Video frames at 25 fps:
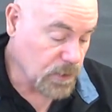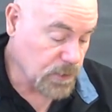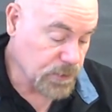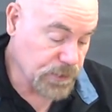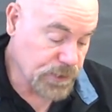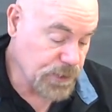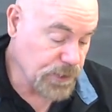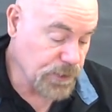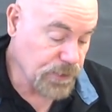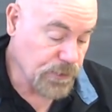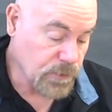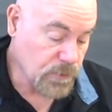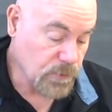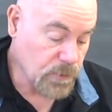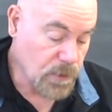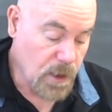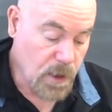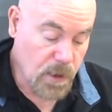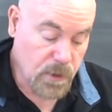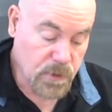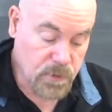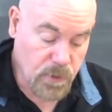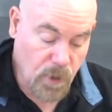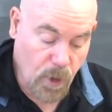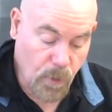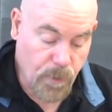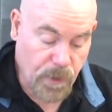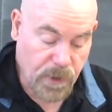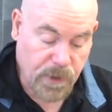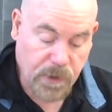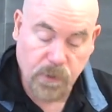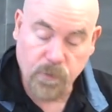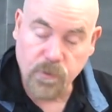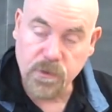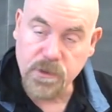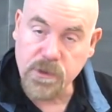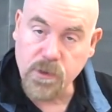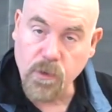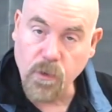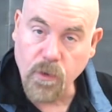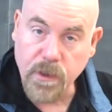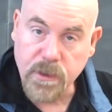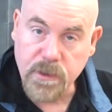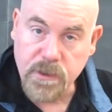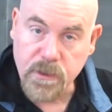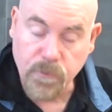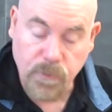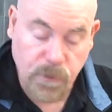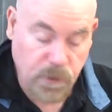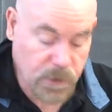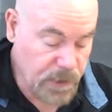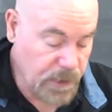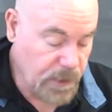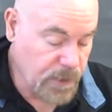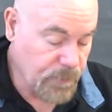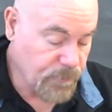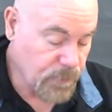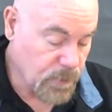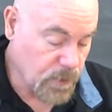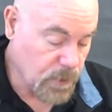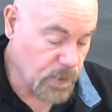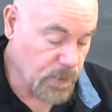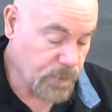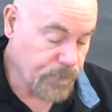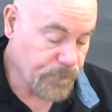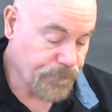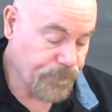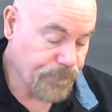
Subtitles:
too. Nobody was going to believe her.